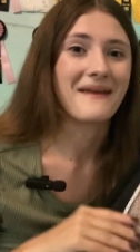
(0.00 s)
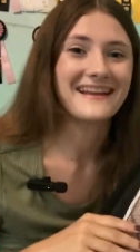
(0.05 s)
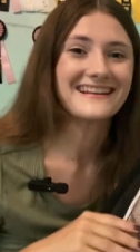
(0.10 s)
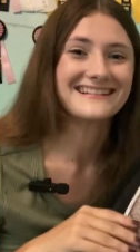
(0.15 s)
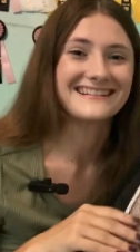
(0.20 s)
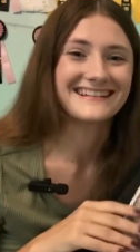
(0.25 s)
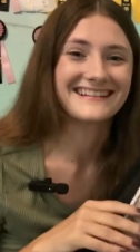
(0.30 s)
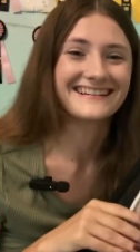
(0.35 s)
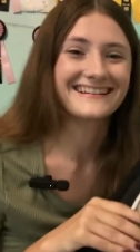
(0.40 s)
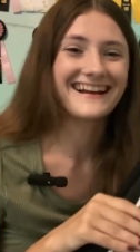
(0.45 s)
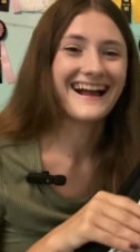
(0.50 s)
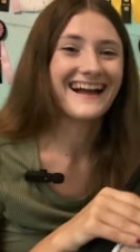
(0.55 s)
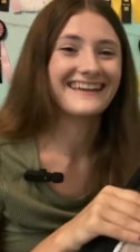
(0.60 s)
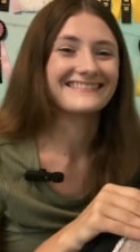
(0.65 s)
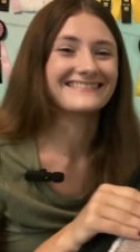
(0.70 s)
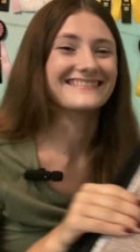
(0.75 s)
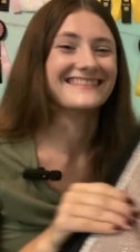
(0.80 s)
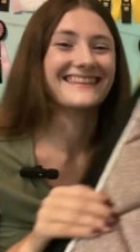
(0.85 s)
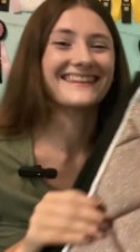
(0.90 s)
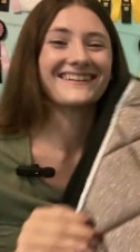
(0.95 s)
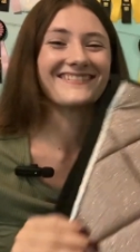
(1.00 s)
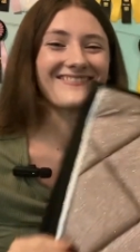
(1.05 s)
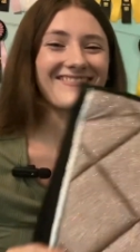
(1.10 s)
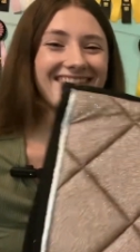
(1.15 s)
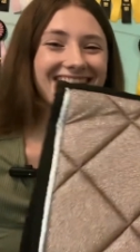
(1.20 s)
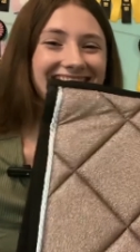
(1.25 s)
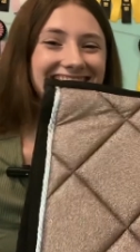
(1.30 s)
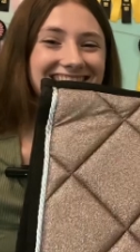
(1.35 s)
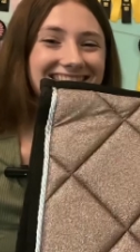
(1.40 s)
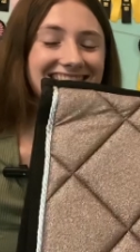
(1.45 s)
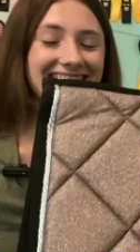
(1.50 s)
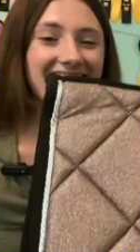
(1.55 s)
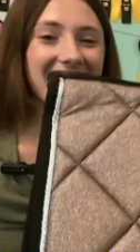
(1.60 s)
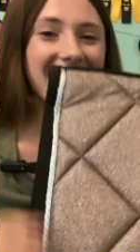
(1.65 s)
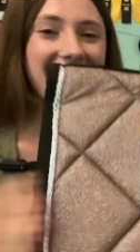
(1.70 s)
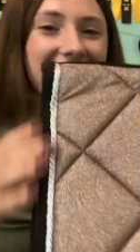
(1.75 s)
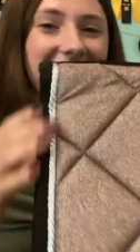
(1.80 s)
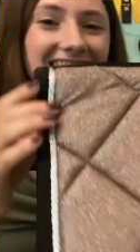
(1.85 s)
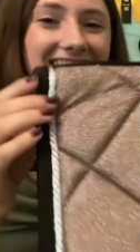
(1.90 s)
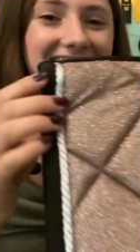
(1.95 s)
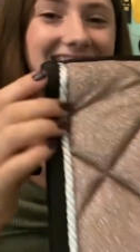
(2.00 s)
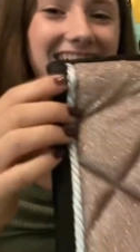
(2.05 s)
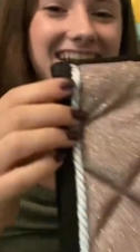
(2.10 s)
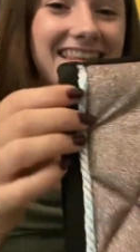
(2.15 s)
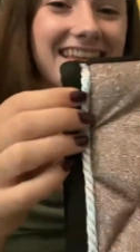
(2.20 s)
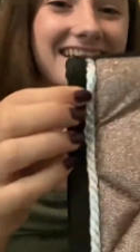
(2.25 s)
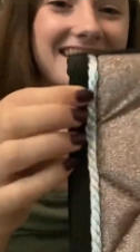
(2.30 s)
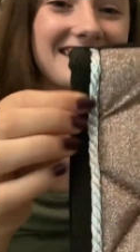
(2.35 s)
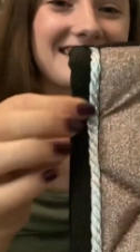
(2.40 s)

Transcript: amazing. I love this. It's got like a